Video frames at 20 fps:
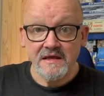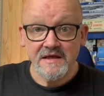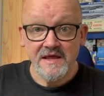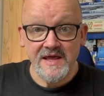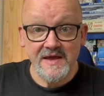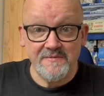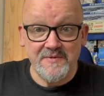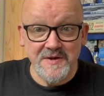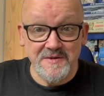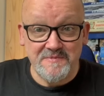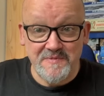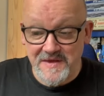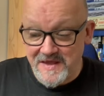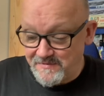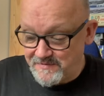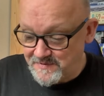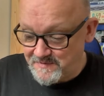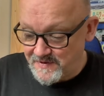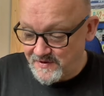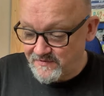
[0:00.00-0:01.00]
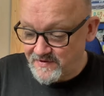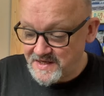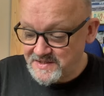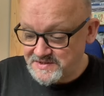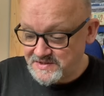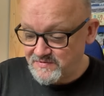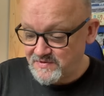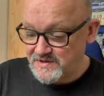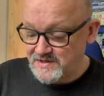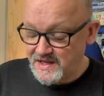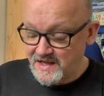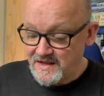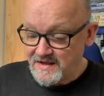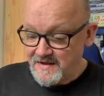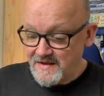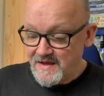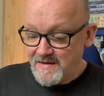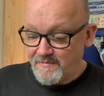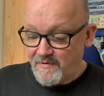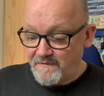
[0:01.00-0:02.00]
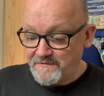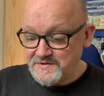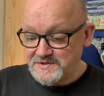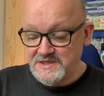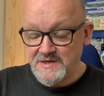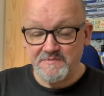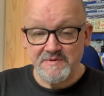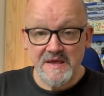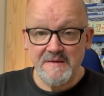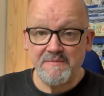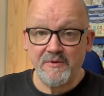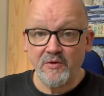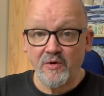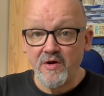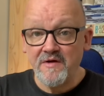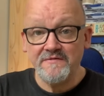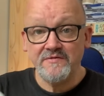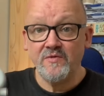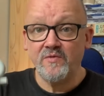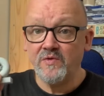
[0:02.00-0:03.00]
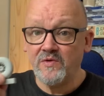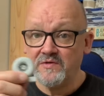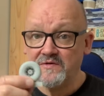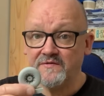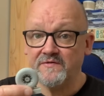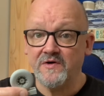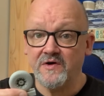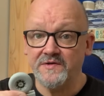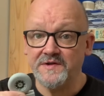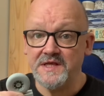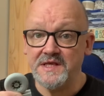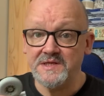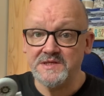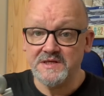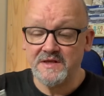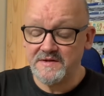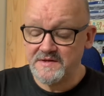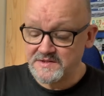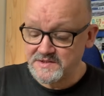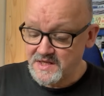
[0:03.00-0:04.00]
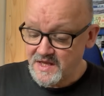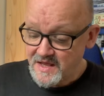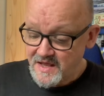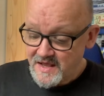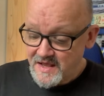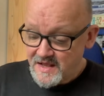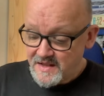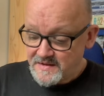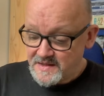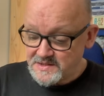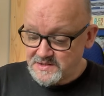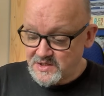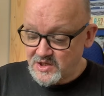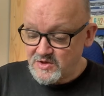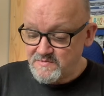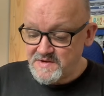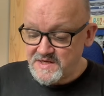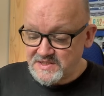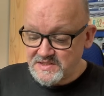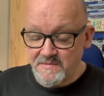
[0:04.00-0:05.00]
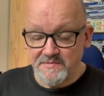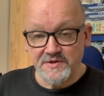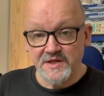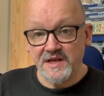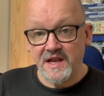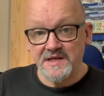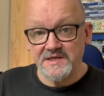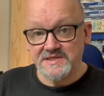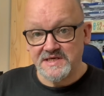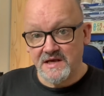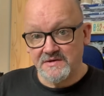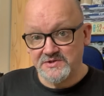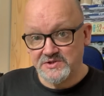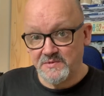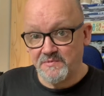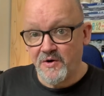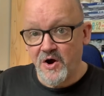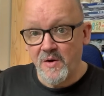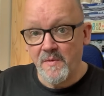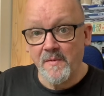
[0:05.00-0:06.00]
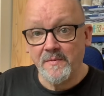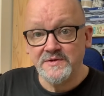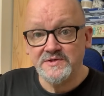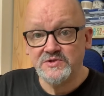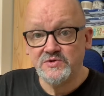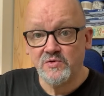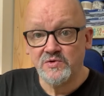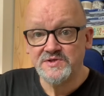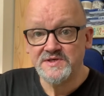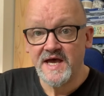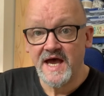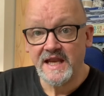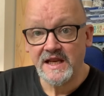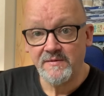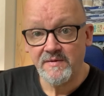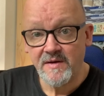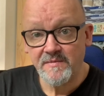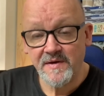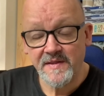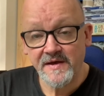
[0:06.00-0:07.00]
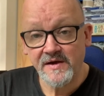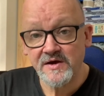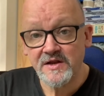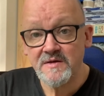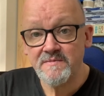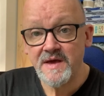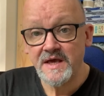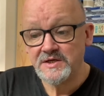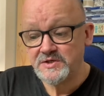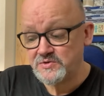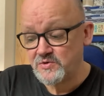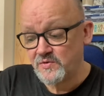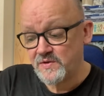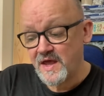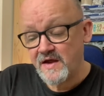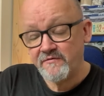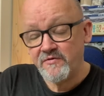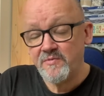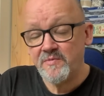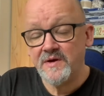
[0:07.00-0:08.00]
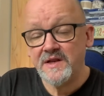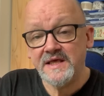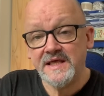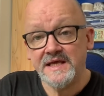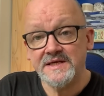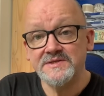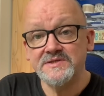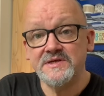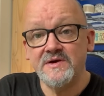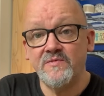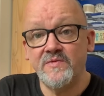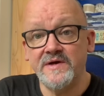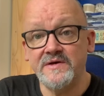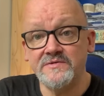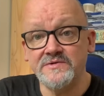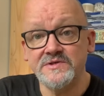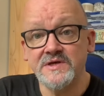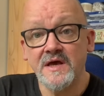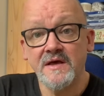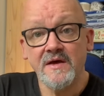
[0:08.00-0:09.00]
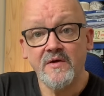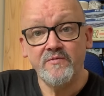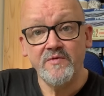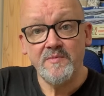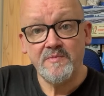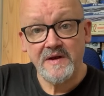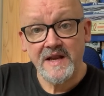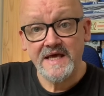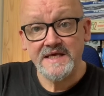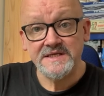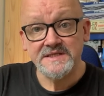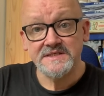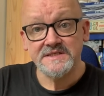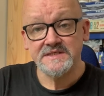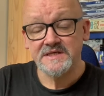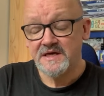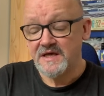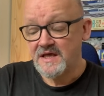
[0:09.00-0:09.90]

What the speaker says: It would be crazy, wouldn't it? But obviously people all over the world have got these, so there's going to be something that the sales department will sort out anyway, but they're going to make sure that everybody gets their wheels replaced.